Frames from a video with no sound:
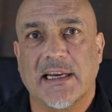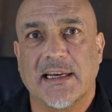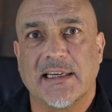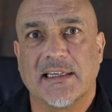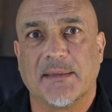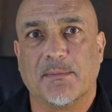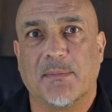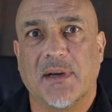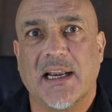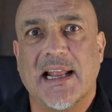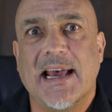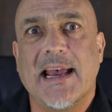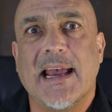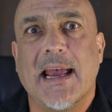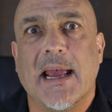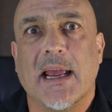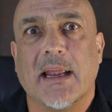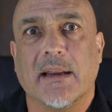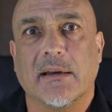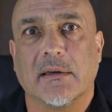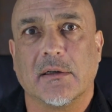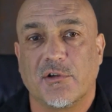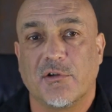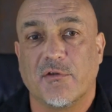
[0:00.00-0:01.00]
tastes
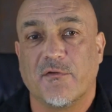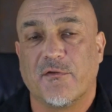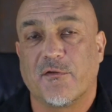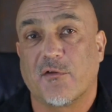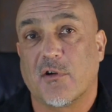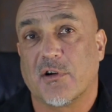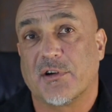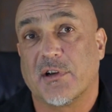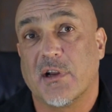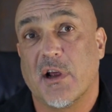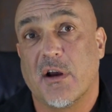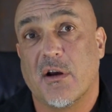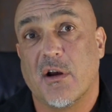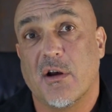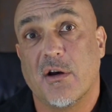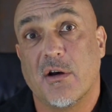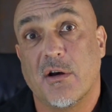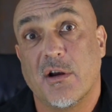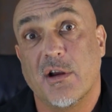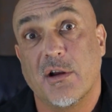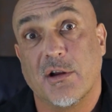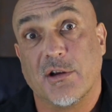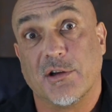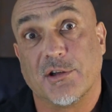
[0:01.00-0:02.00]
bland, you've got no
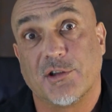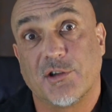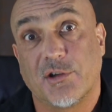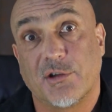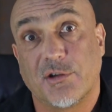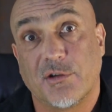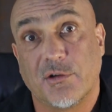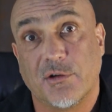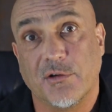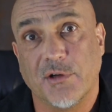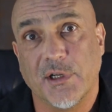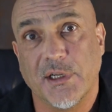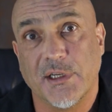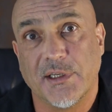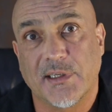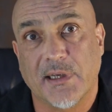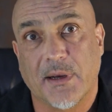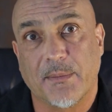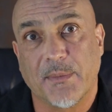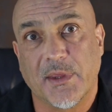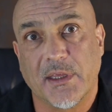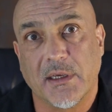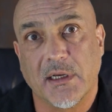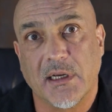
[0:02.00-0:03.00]
urge to eat
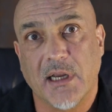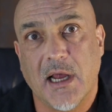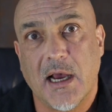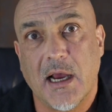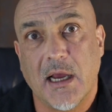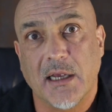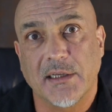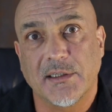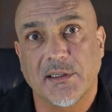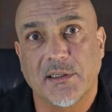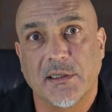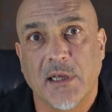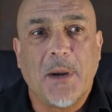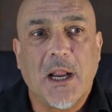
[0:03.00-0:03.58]
something nice.